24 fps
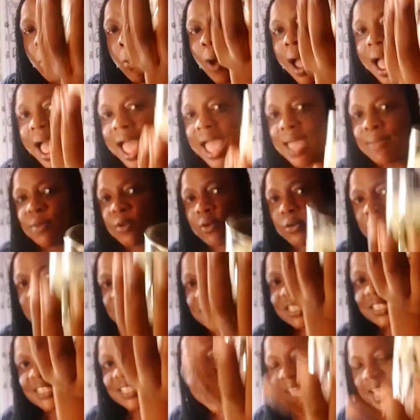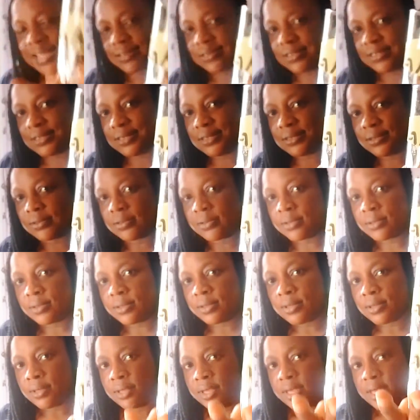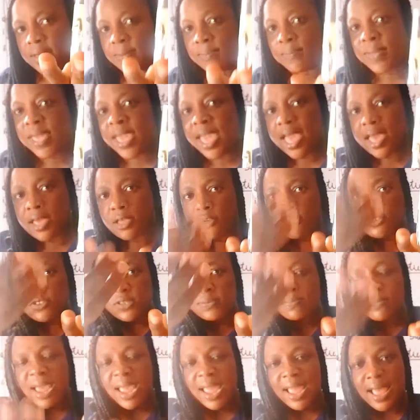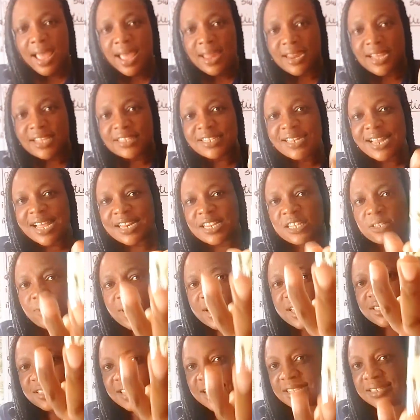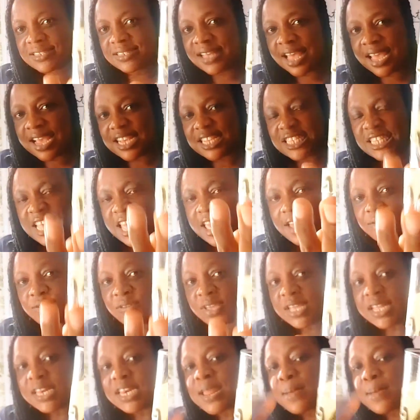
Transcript: Why? Because it's dense. Mere using my hand, I say that this one is denser, it's heavy.